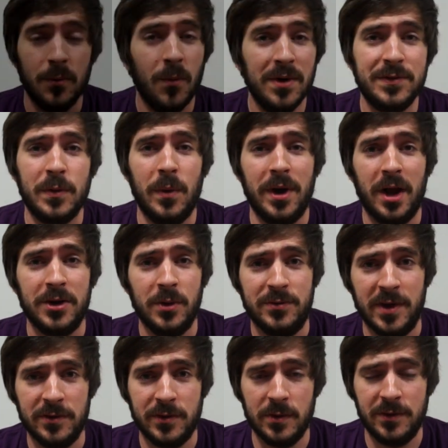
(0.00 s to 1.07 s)
What's going on
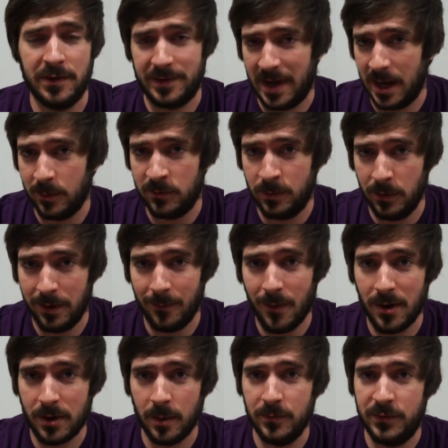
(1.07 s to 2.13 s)
utensils? It's I Am Spoon and
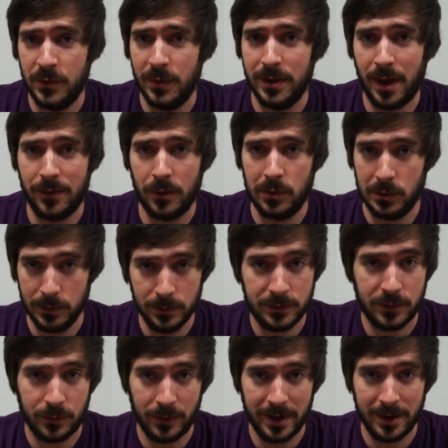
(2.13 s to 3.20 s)
welcome to another
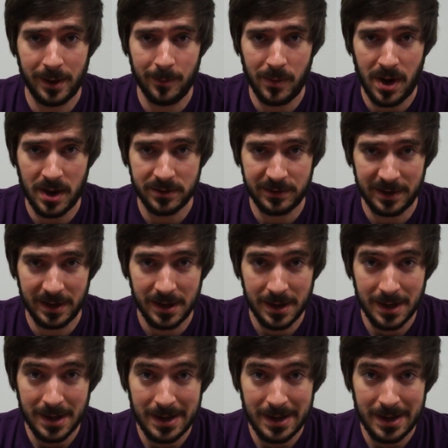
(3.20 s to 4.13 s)
Loot Crate unboxing.